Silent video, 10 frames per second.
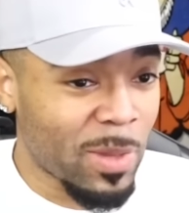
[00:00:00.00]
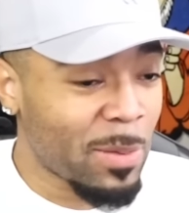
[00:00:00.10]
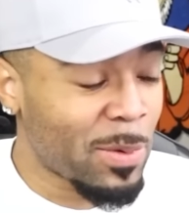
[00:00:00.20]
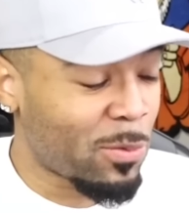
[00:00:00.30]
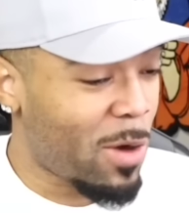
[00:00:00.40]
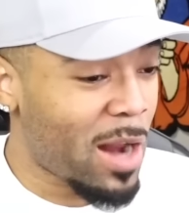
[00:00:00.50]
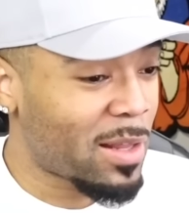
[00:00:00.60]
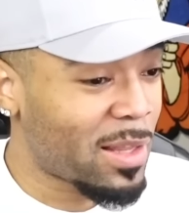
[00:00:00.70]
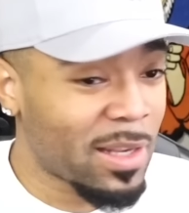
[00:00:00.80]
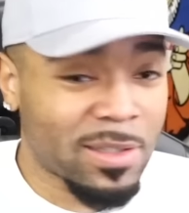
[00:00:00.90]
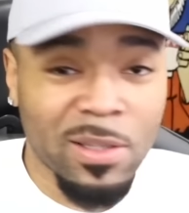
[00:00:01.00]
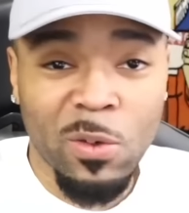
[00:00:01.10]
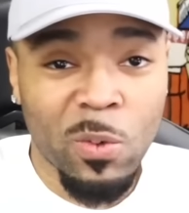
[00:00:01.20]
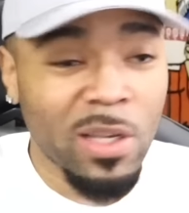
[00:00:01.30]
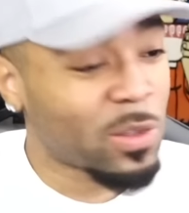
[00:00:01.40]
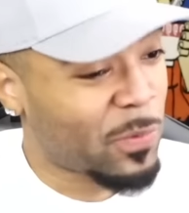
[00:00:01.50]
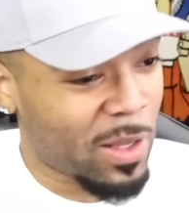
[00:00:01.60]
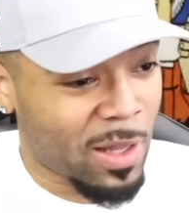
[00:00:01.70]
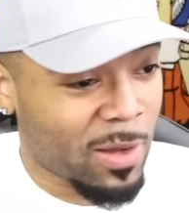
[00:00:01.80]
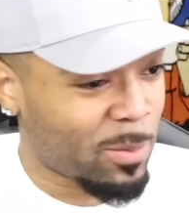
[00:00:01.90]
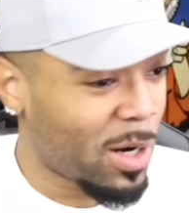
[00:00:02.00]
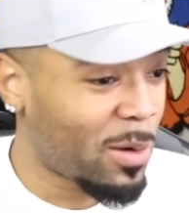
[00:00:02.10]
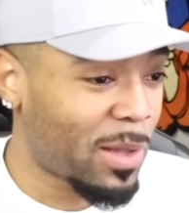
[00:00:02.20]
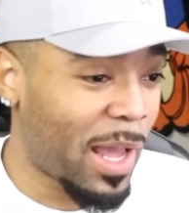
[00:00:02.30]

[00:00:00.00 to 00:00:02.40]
They've been riding these till the wheels fell off, bro.